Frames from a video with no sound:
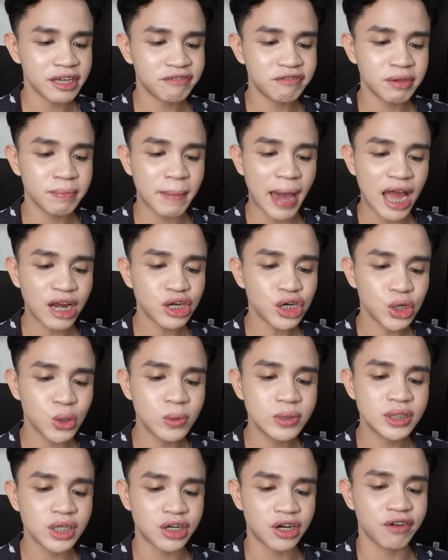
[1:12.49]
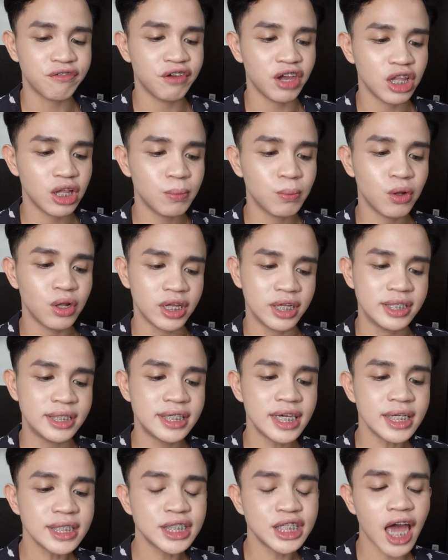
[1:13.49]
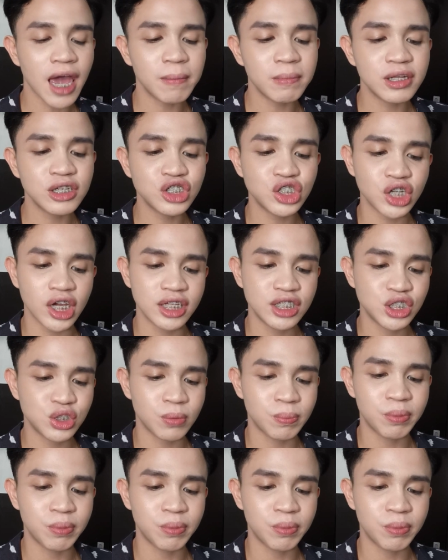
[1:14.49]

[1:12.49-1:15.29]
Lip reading: EV Matte Nudes are available in 6 timeless shades